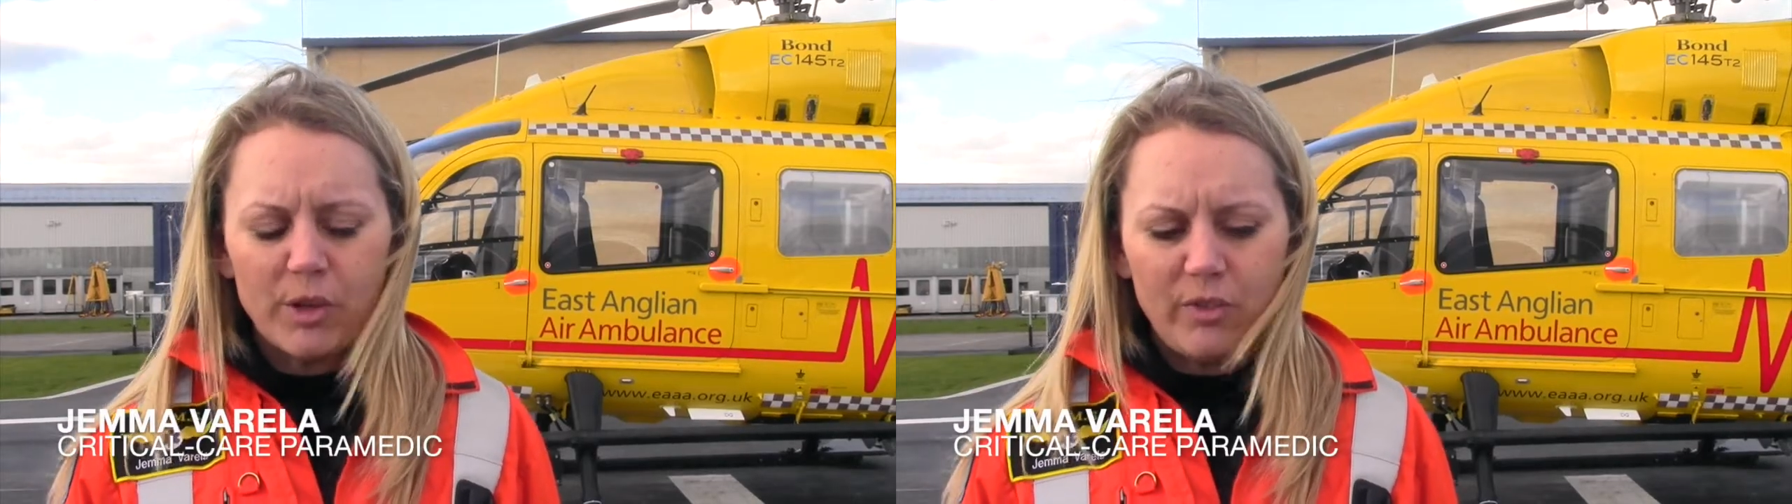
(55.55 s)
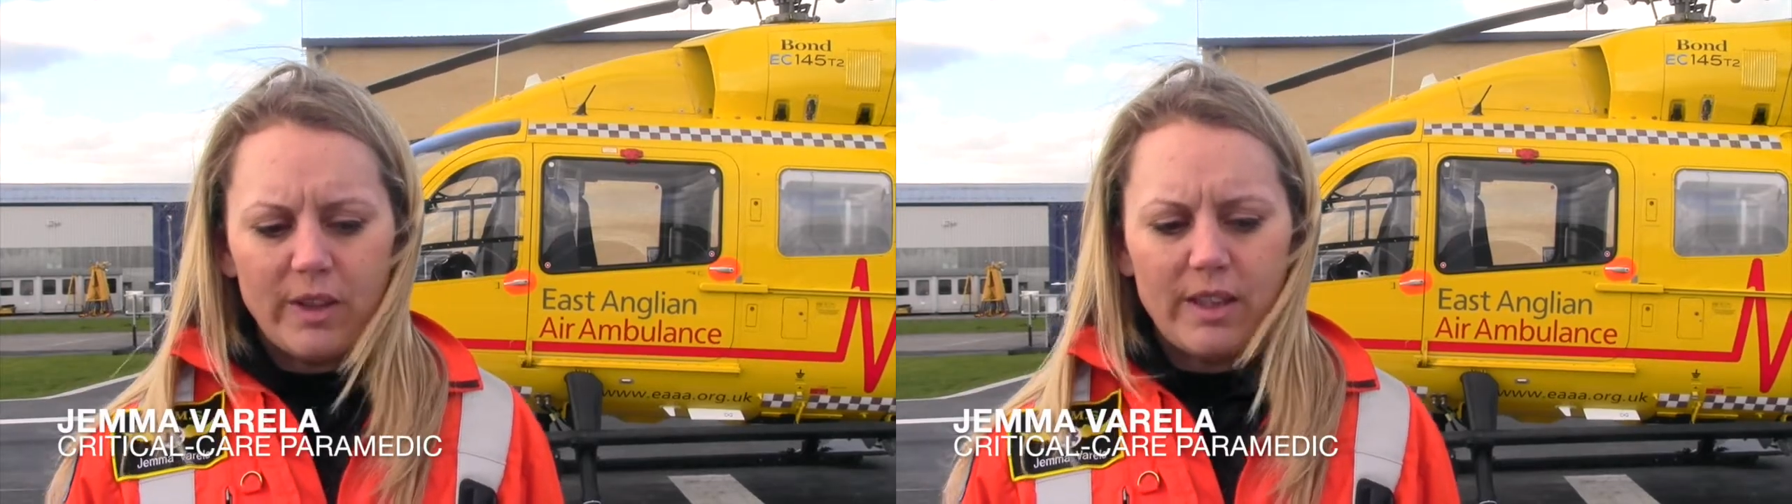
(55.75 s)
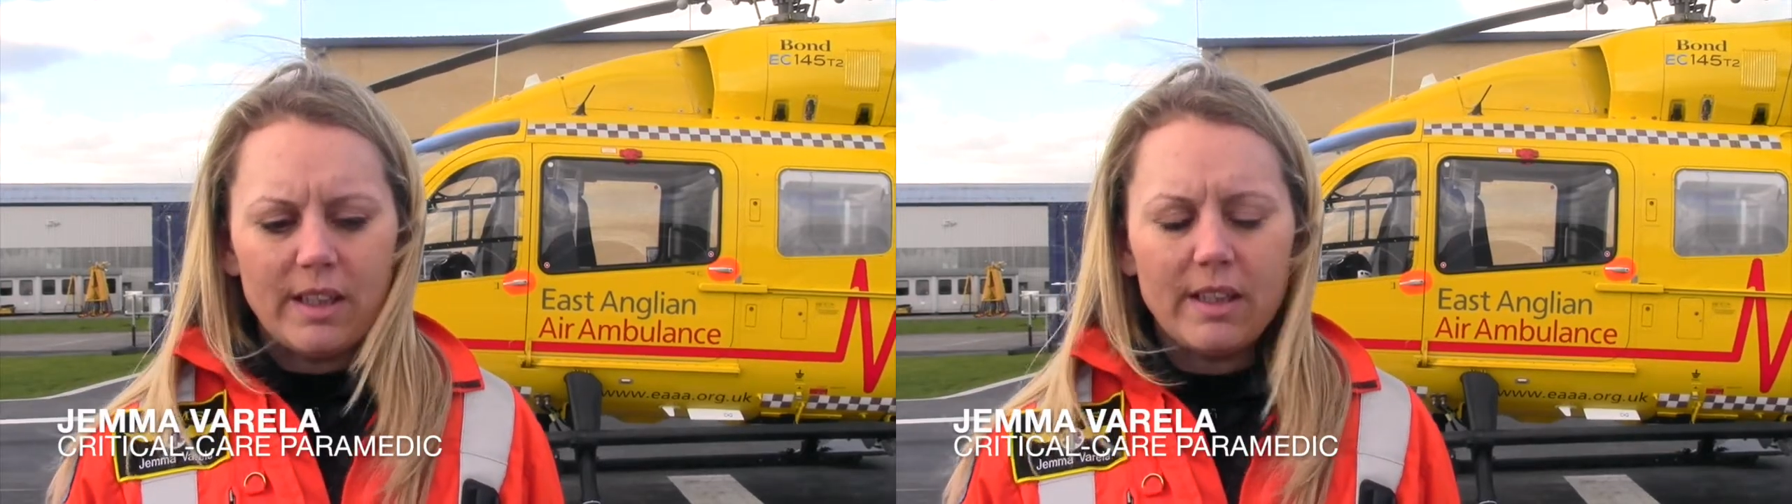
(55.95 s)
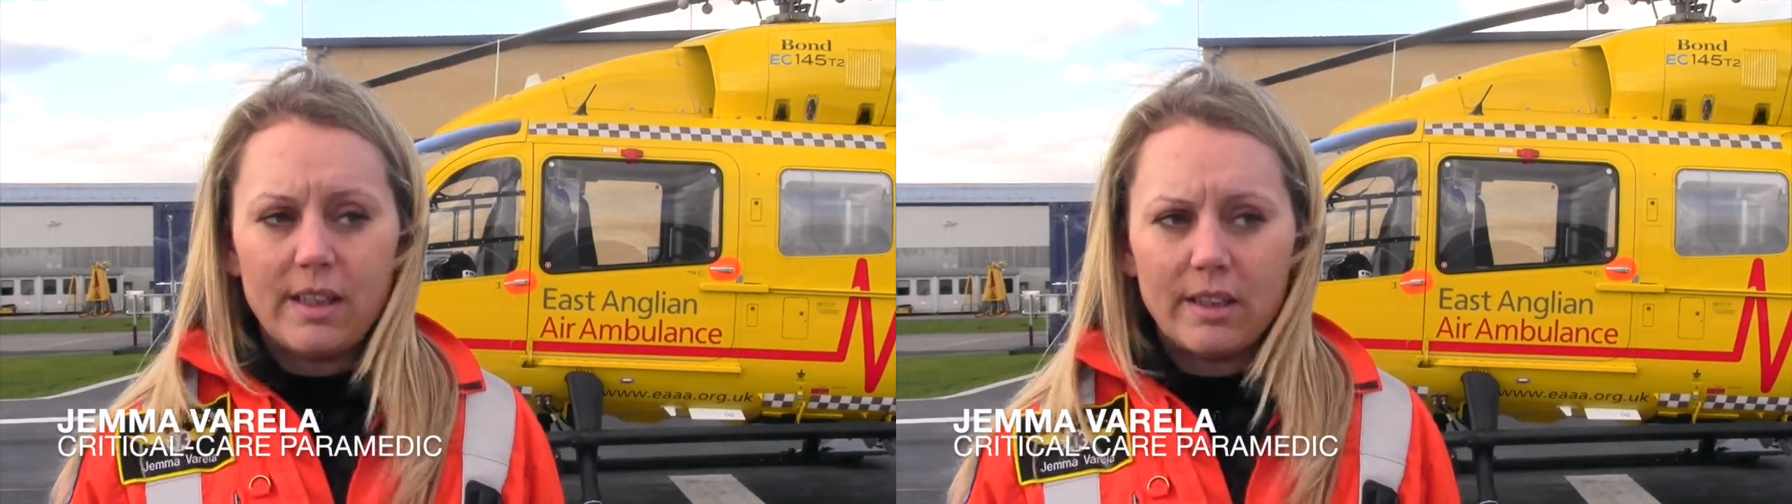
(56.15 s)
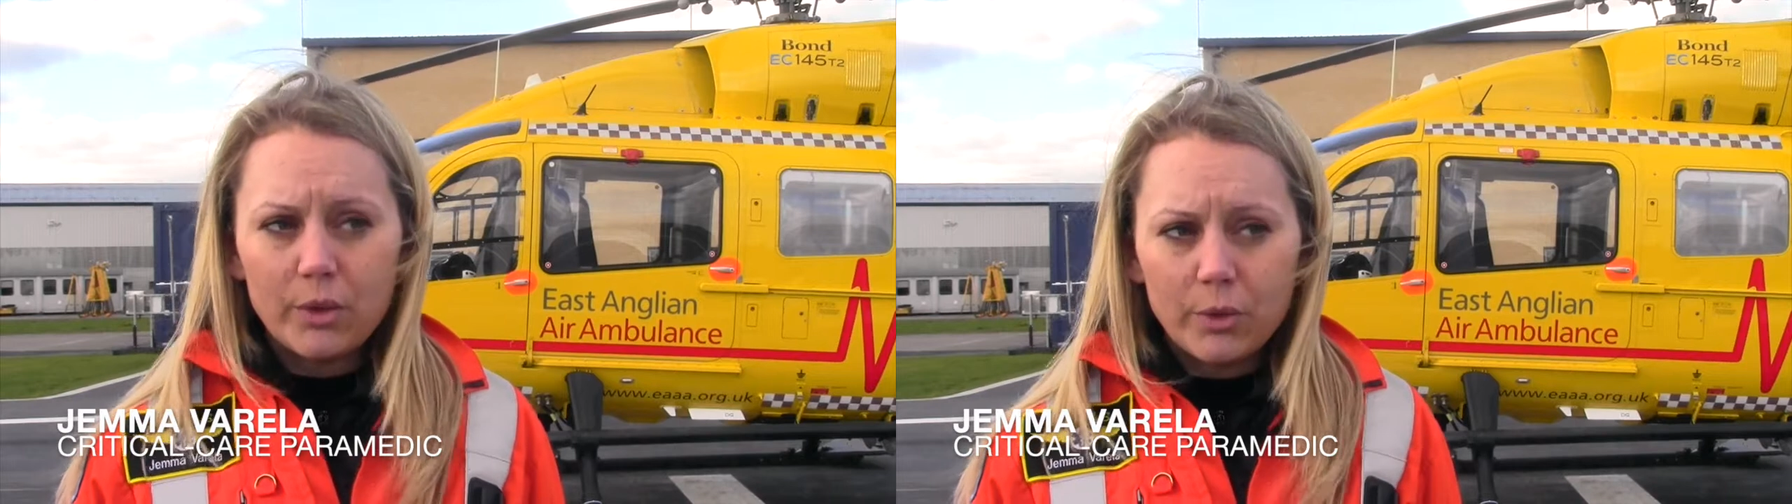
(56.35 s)
Boffie
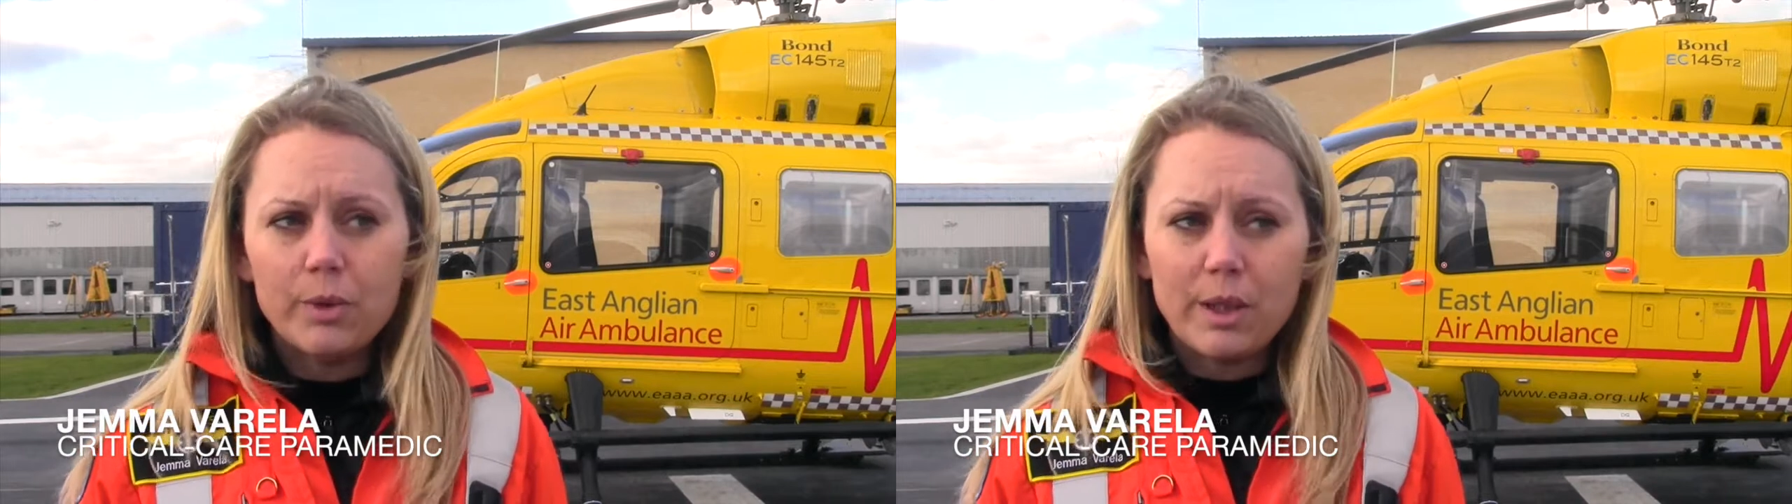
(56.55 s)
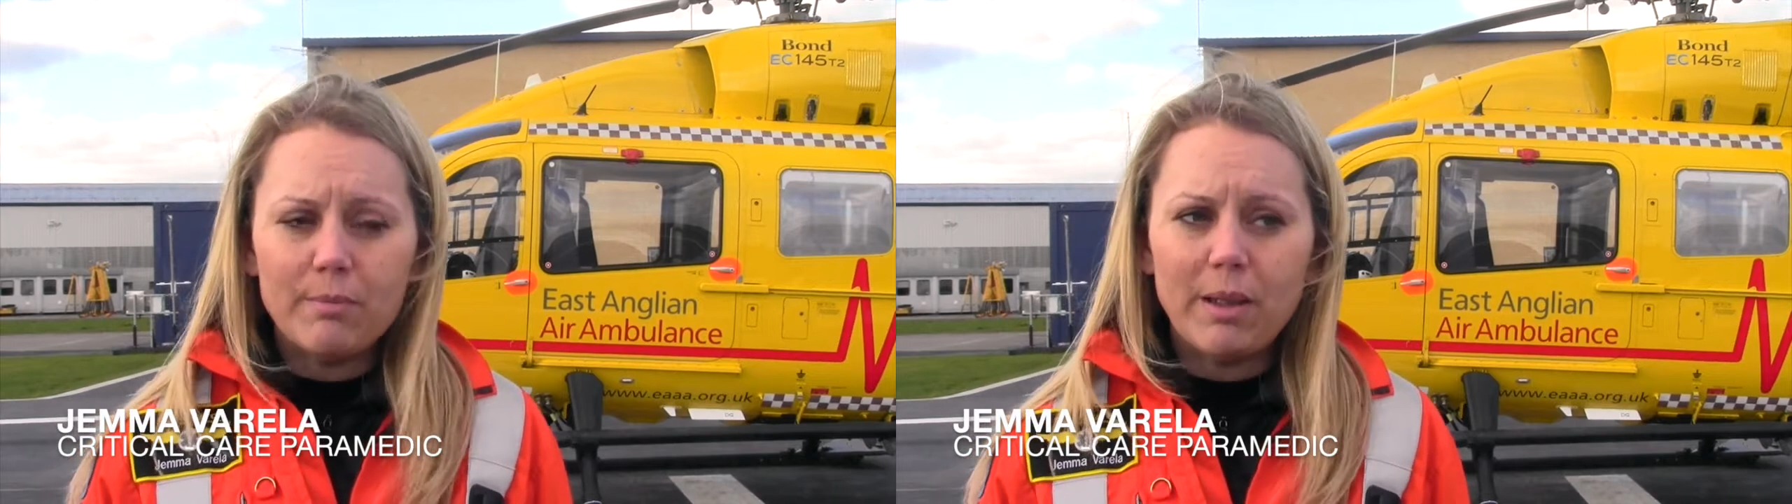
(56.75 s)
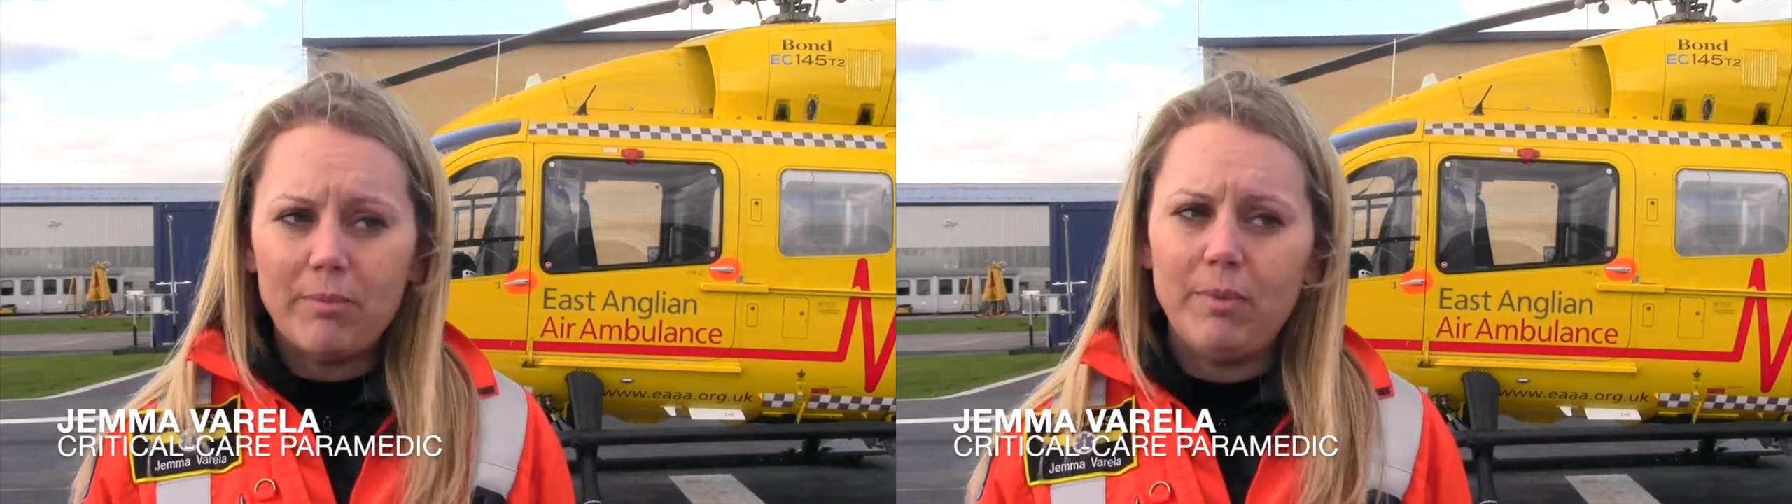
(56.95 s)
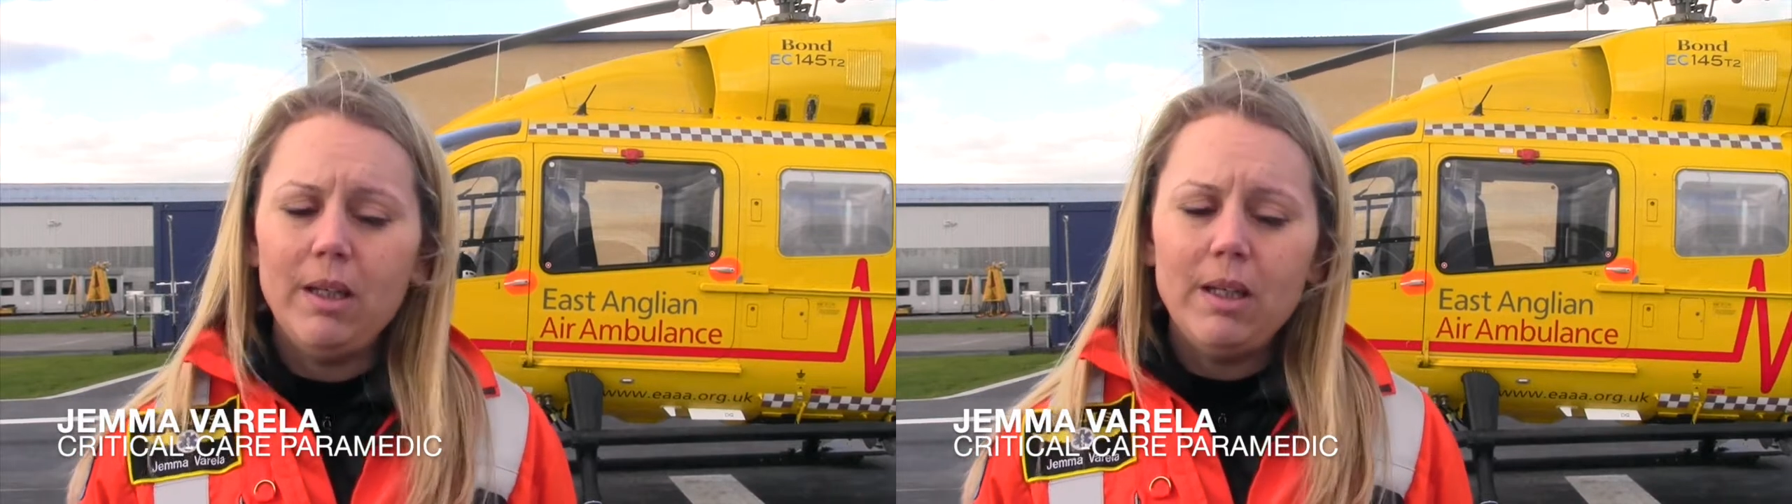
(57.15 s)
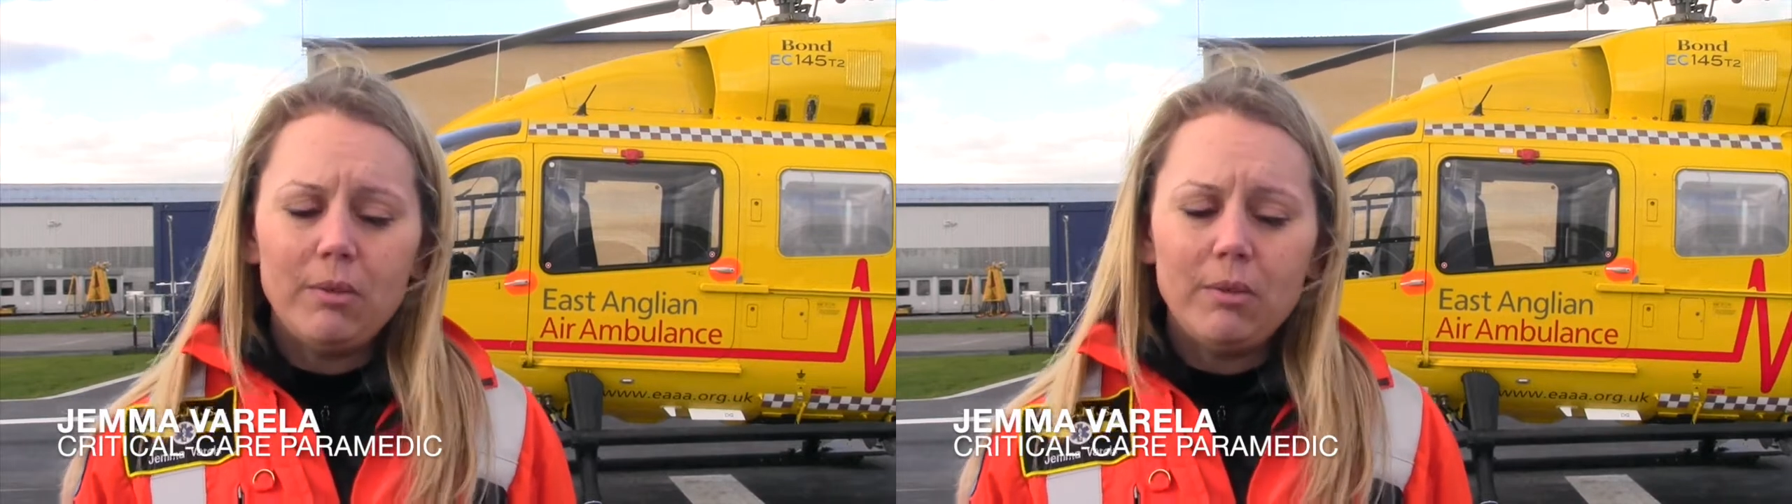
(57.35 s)
and then called her mum,